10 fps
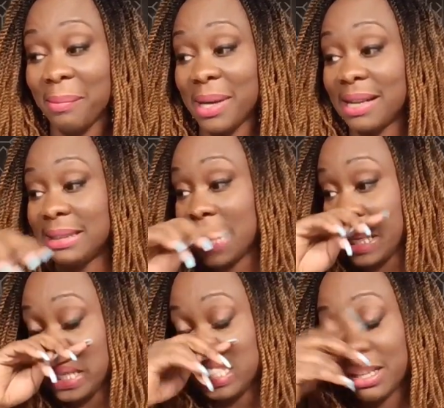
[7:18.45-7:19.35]
because they
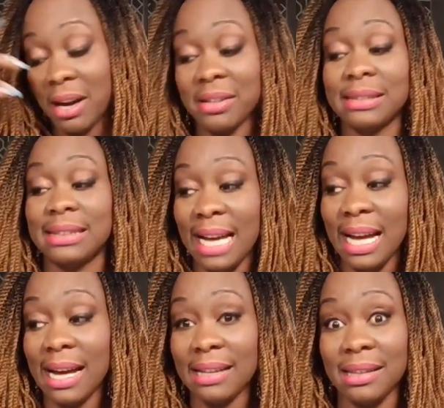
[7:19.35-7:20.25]
need to
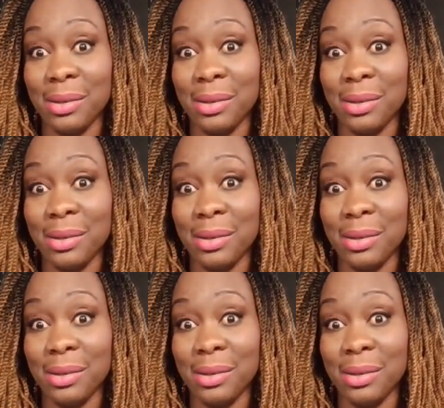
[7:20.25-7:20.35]
understand